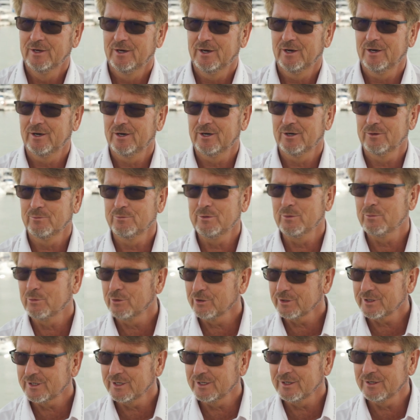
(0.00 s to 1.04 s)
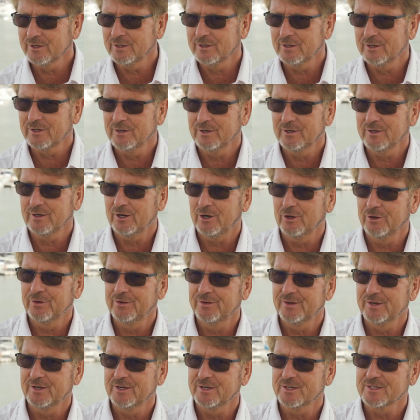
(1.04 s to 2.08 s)
We're working on
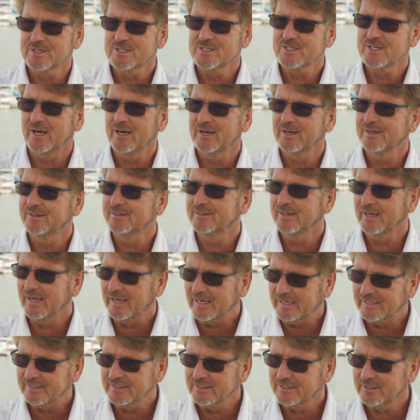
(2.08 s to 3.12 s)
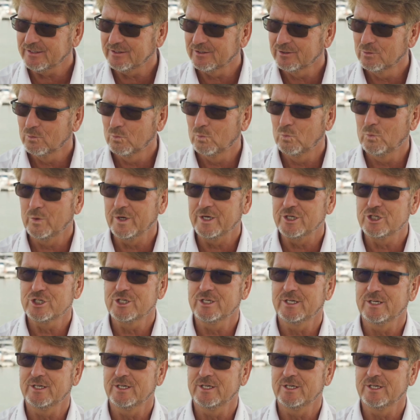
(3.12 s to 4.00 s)
the Silent 80, which